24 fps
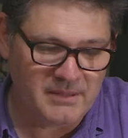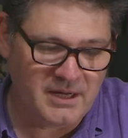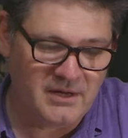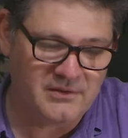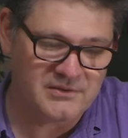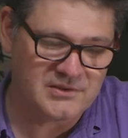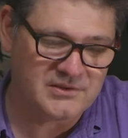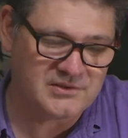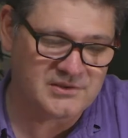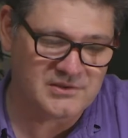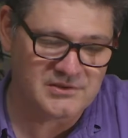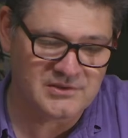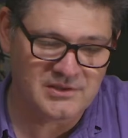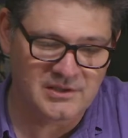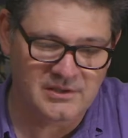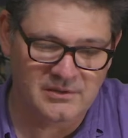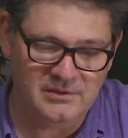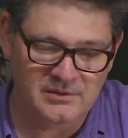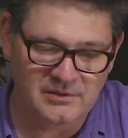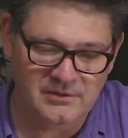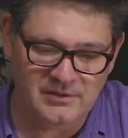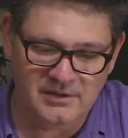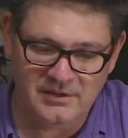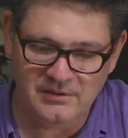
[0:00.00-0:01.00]
mount, just a
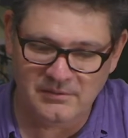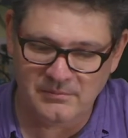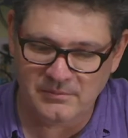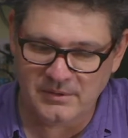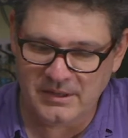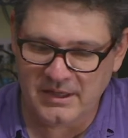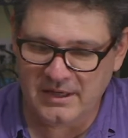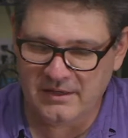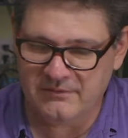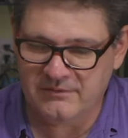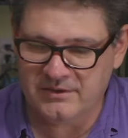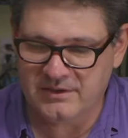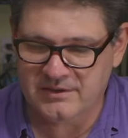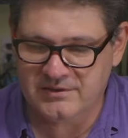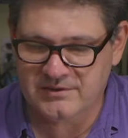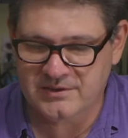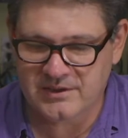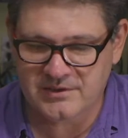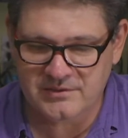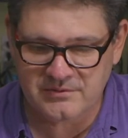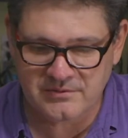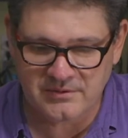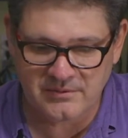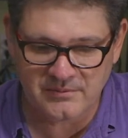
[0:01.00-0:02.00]
single unit, we have an
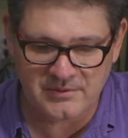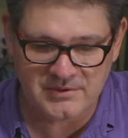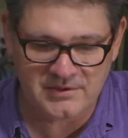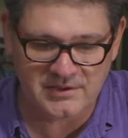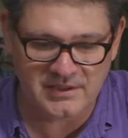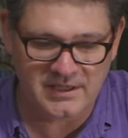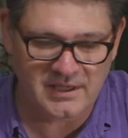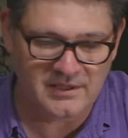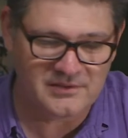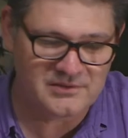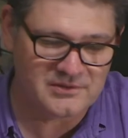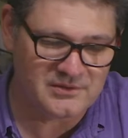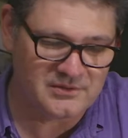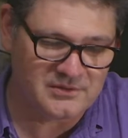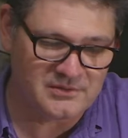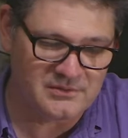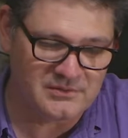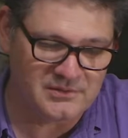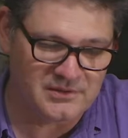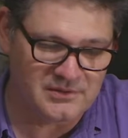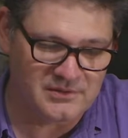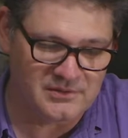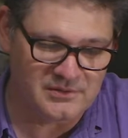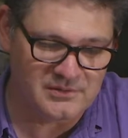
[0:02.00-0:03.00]
accessory which allows you
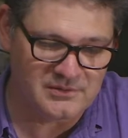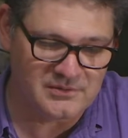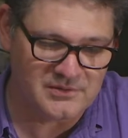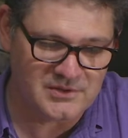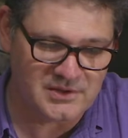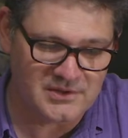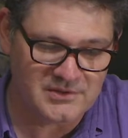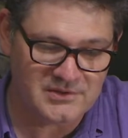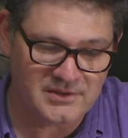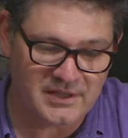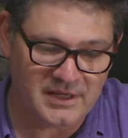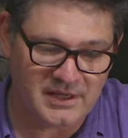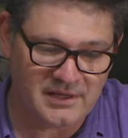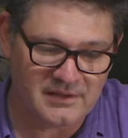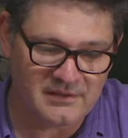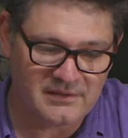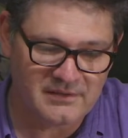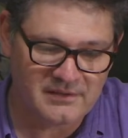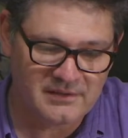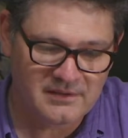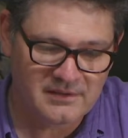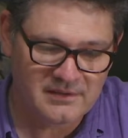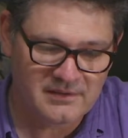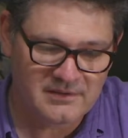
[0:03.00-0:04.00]
to do just that.
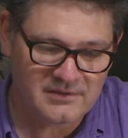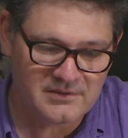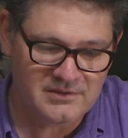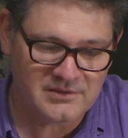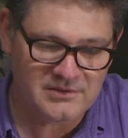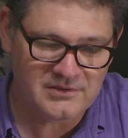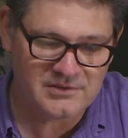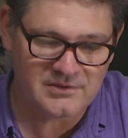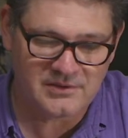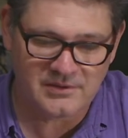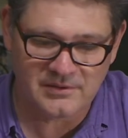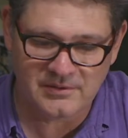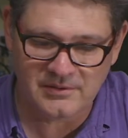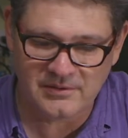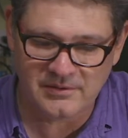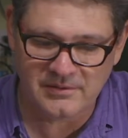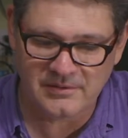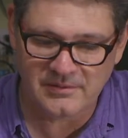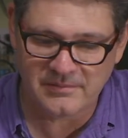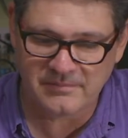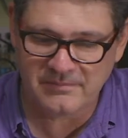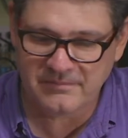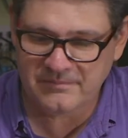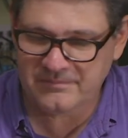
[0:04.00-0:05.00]
Just
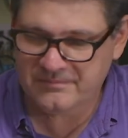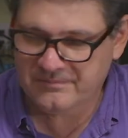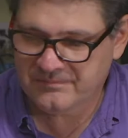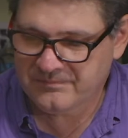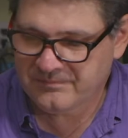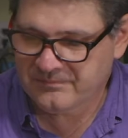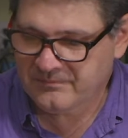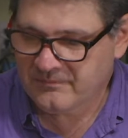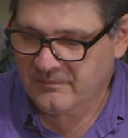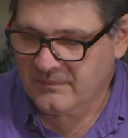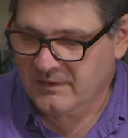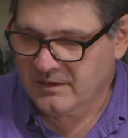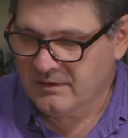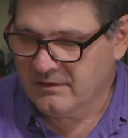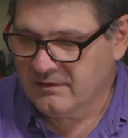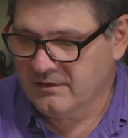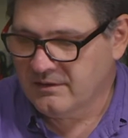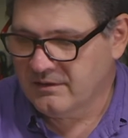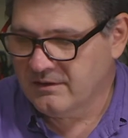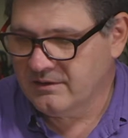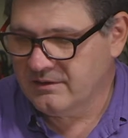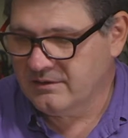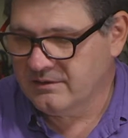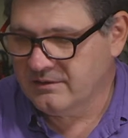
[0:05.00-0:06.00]
uh,
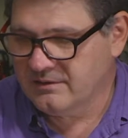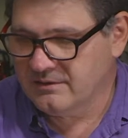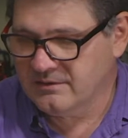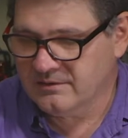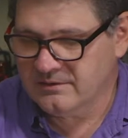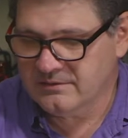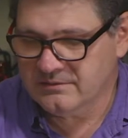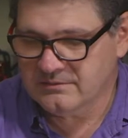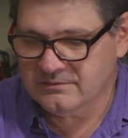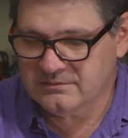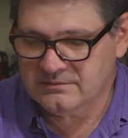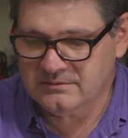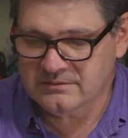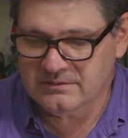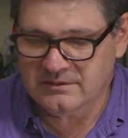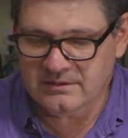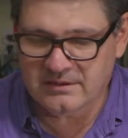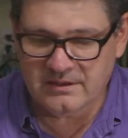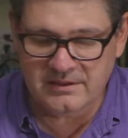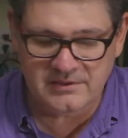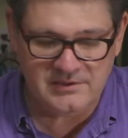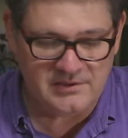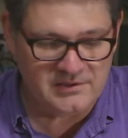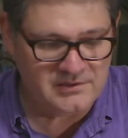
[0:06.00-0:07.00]
uh,
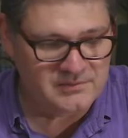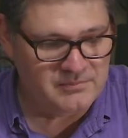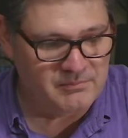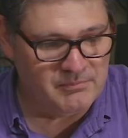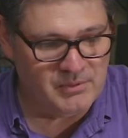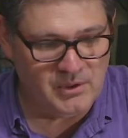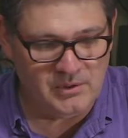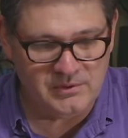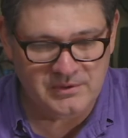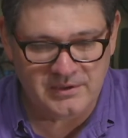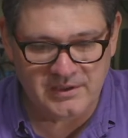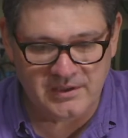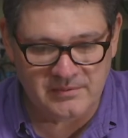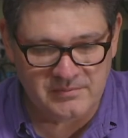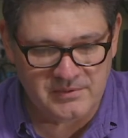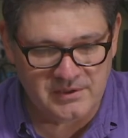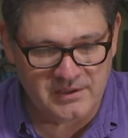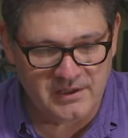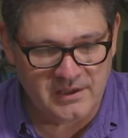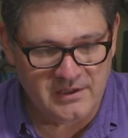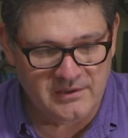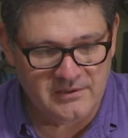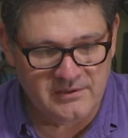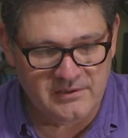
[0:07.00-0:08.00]
it just bolted up
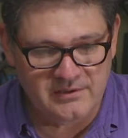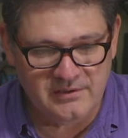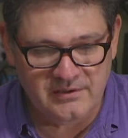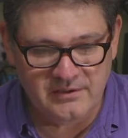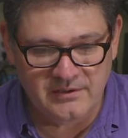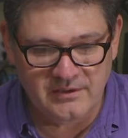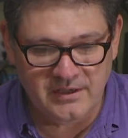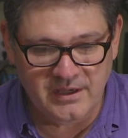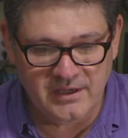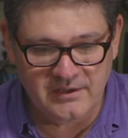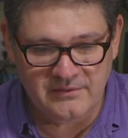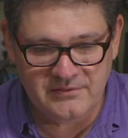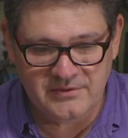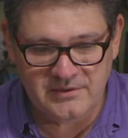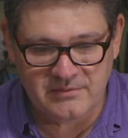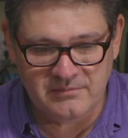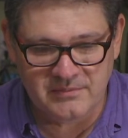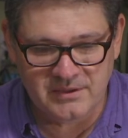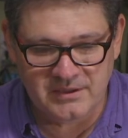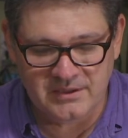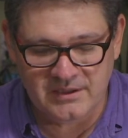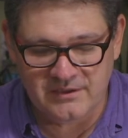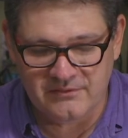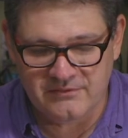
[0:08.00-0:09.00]
together and you have
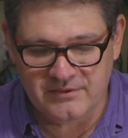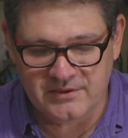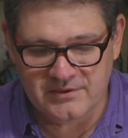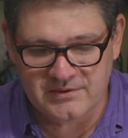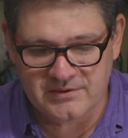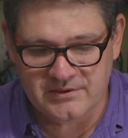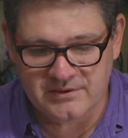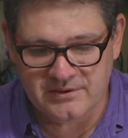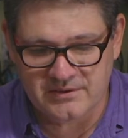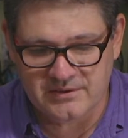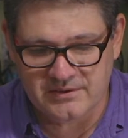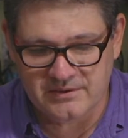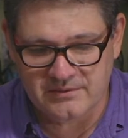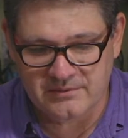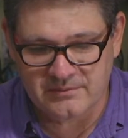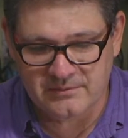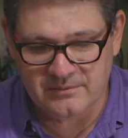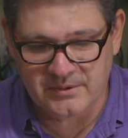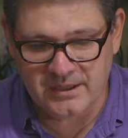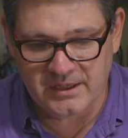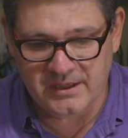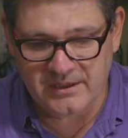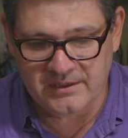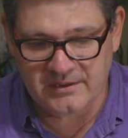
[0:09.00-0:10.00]
something that fits in the
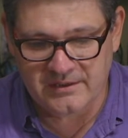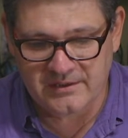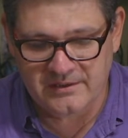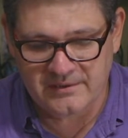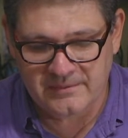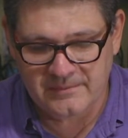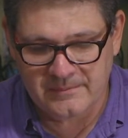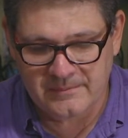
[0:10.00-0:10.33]
rack.